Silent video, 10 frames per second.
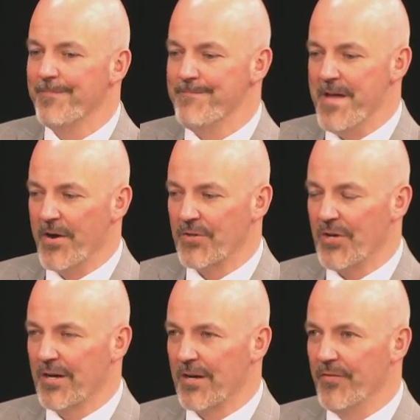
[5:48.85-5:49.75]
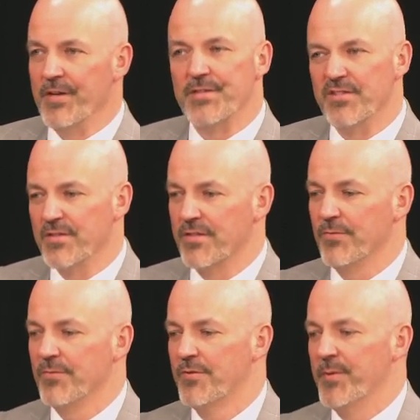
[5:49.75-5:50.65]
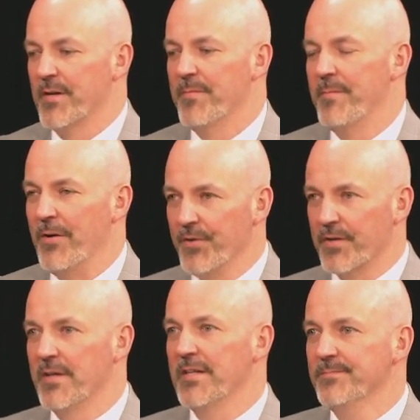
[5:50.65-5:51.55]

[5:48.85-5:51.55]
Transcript: Now you're talking this. It's just a, too big a mountain to climb.